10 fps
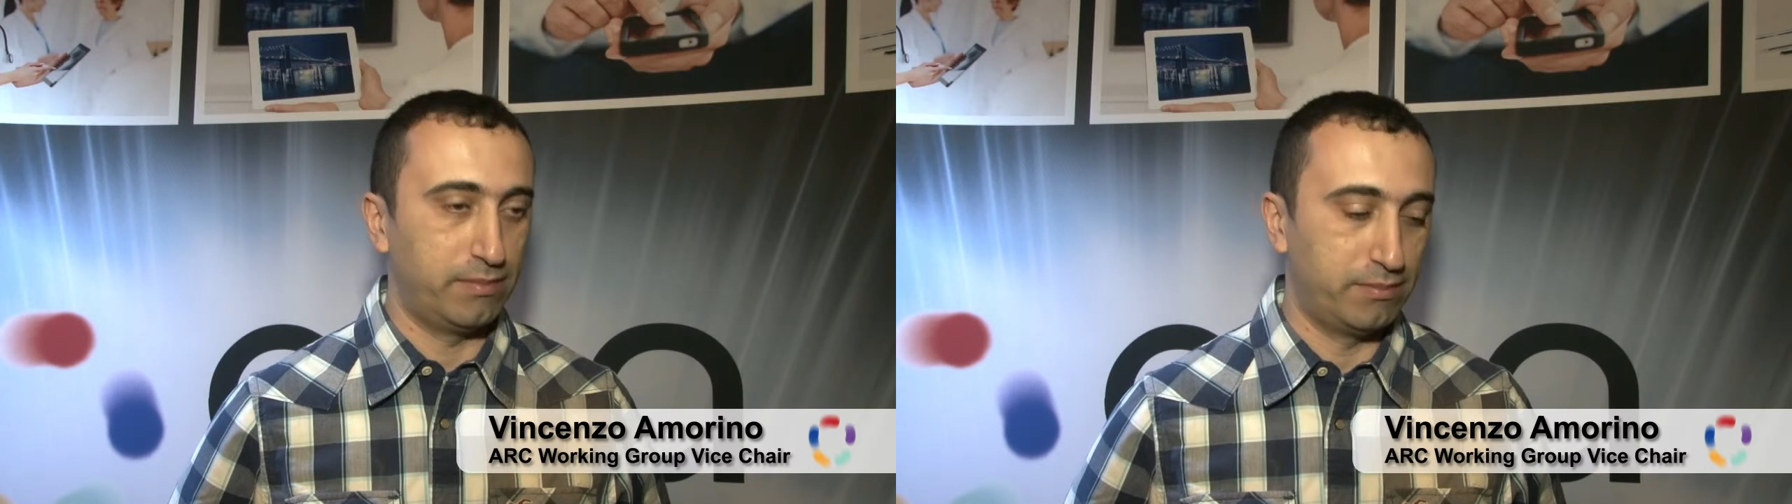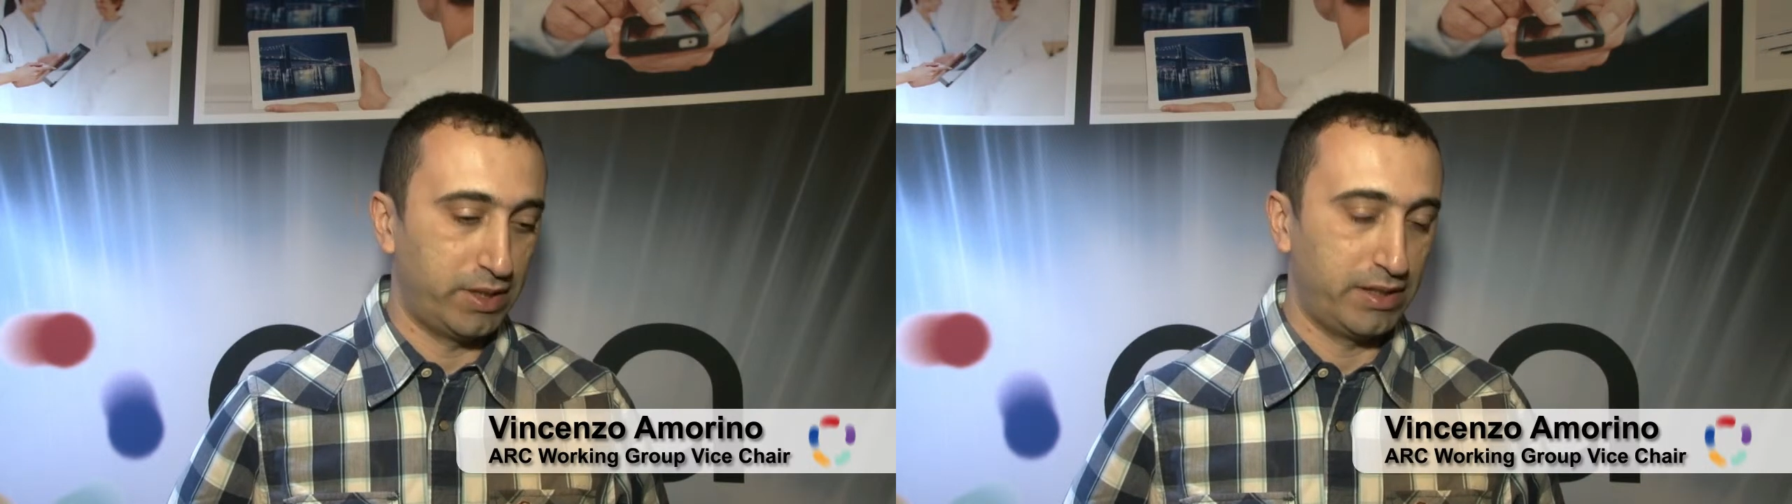
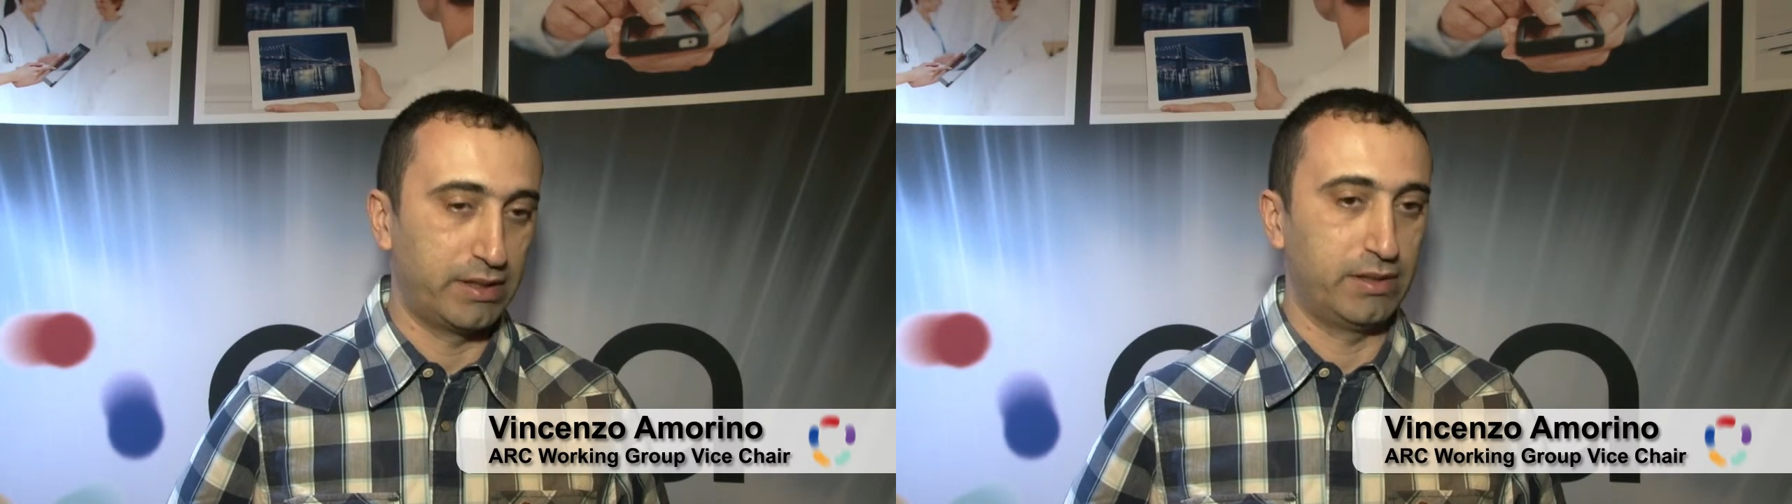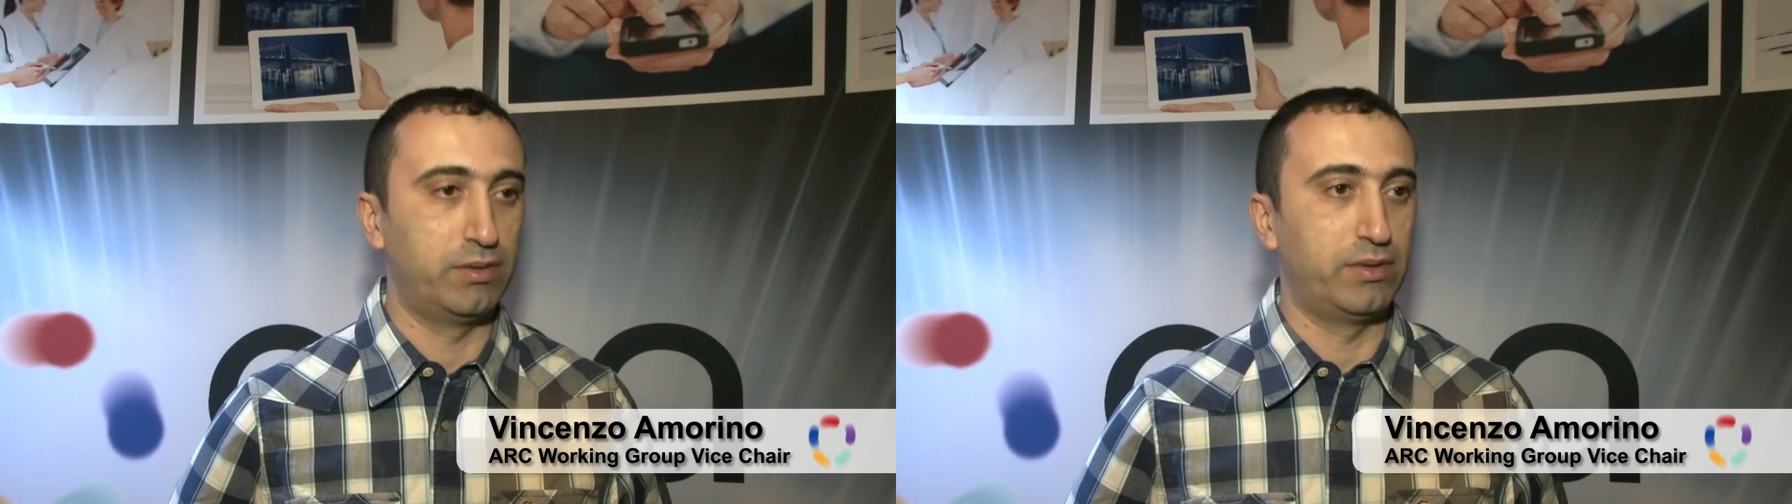bring
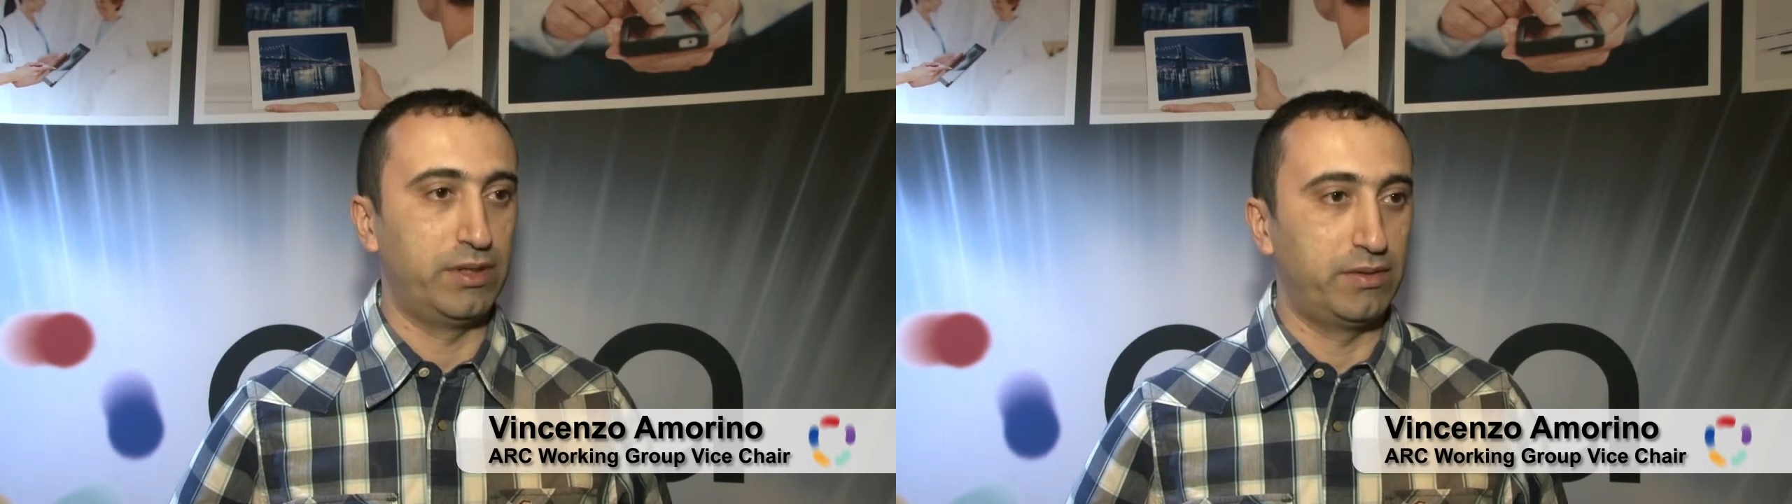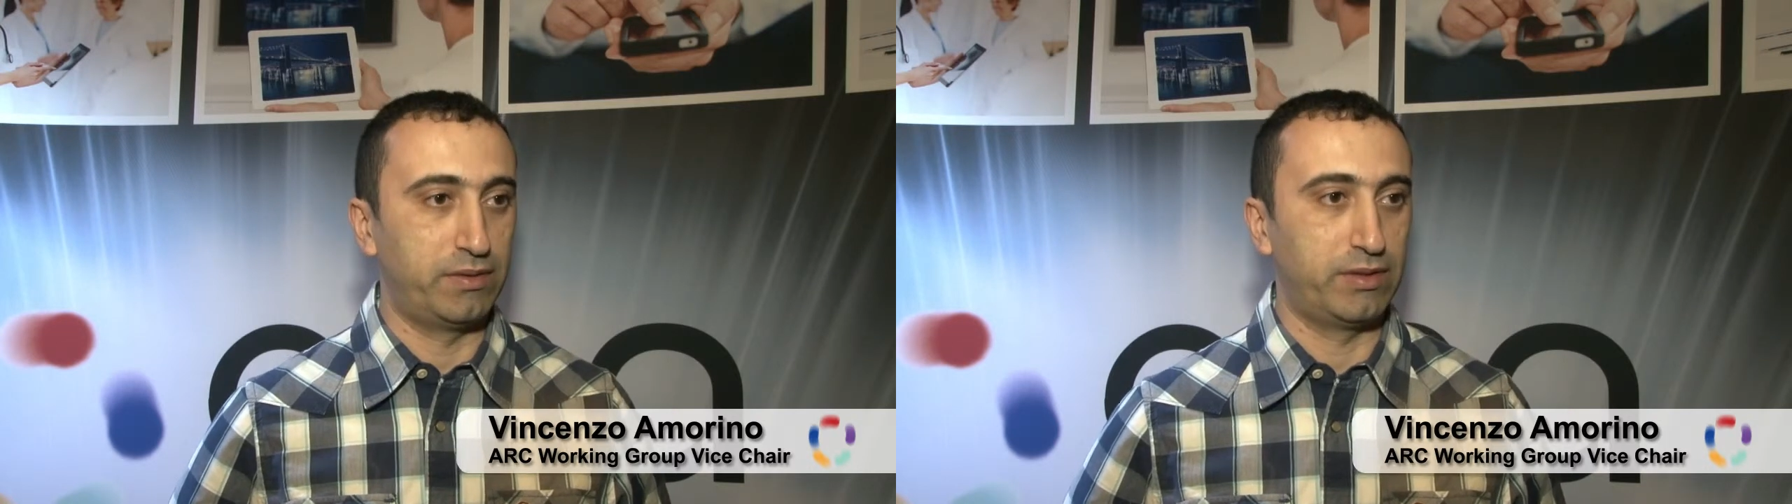to the
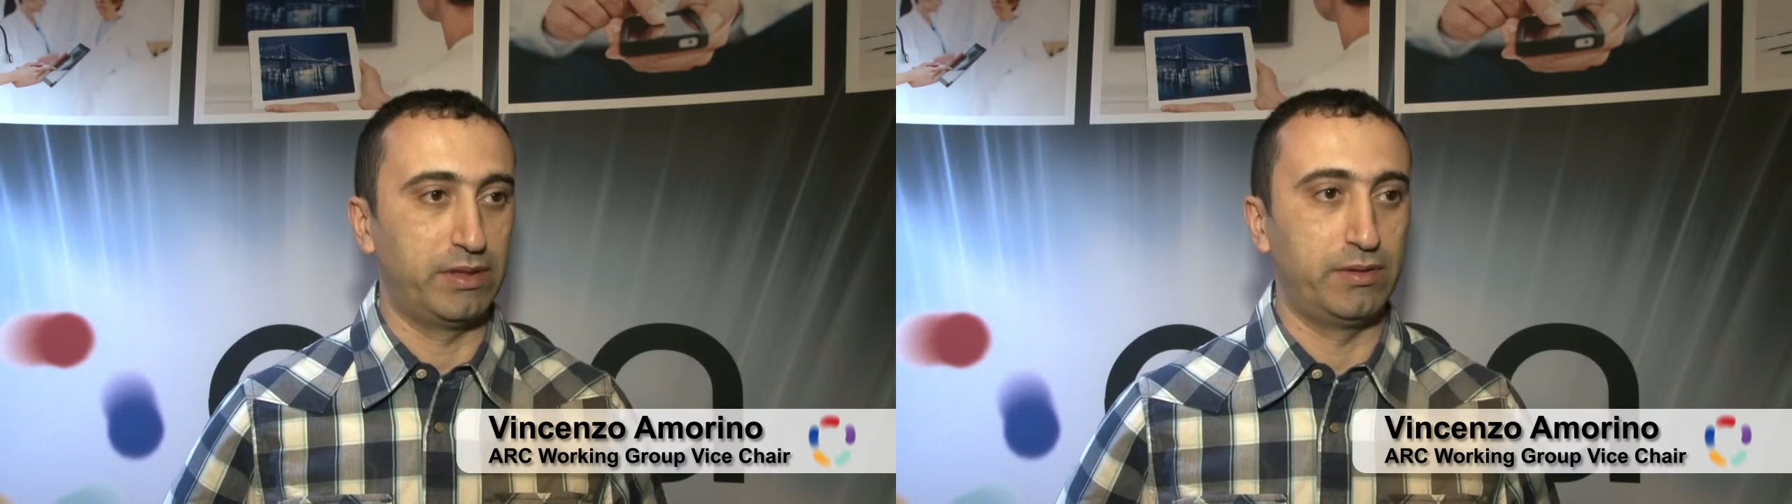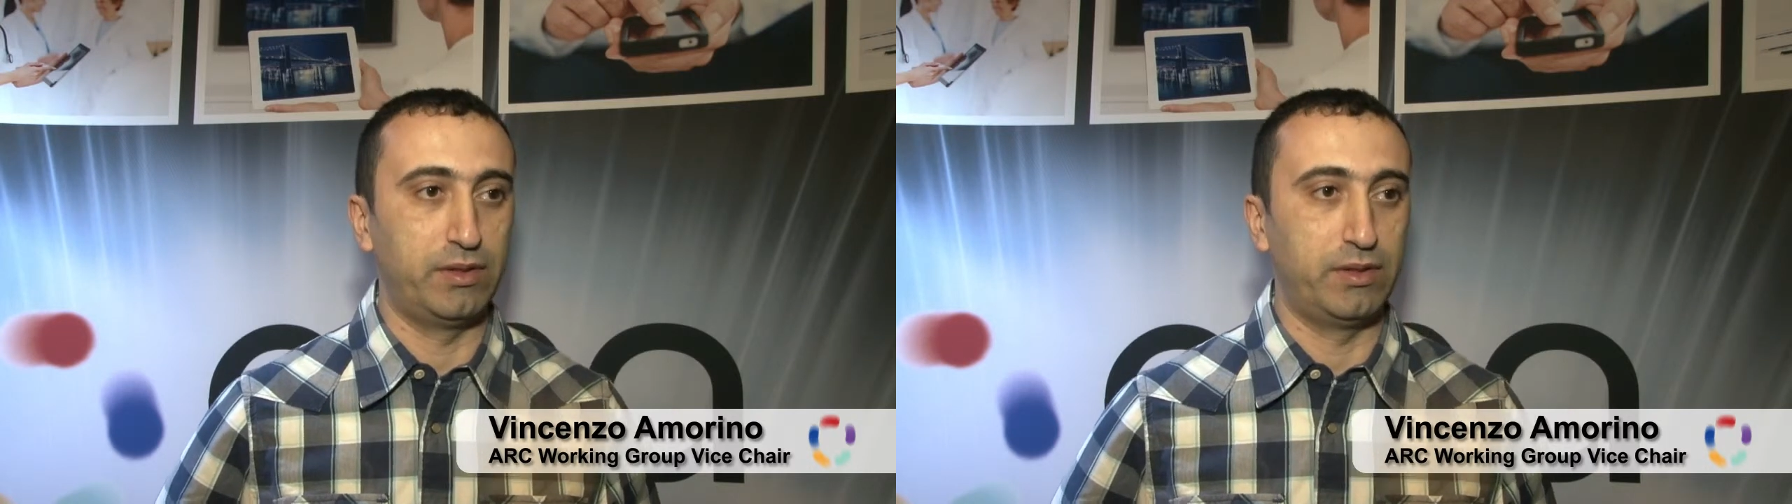industry